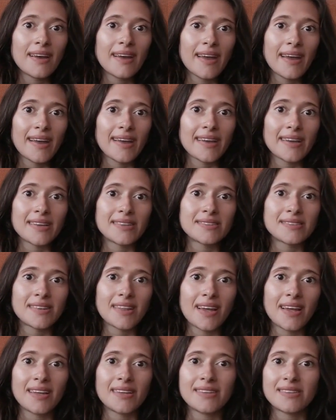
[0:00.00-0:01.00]
and
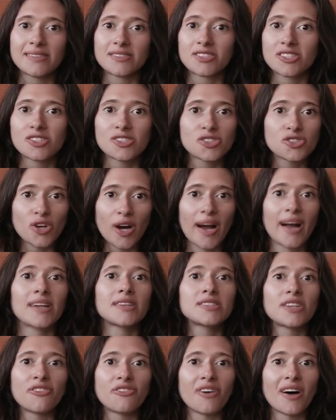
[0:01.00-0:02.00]
then just
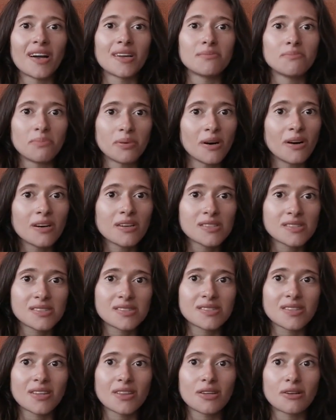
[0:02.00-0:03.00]
trying to find
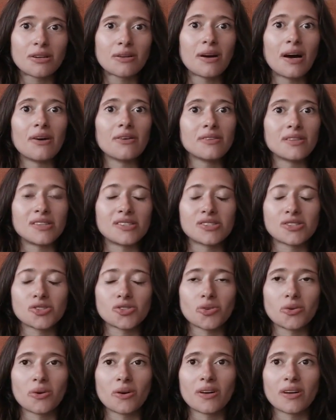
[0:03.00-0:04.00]
books throughout this
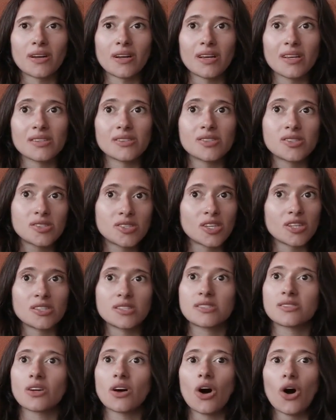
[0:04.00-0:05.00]
store is
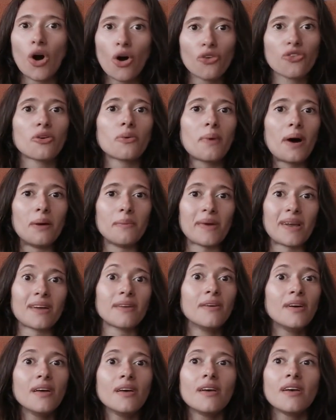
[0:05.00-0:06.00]
just overwhelming.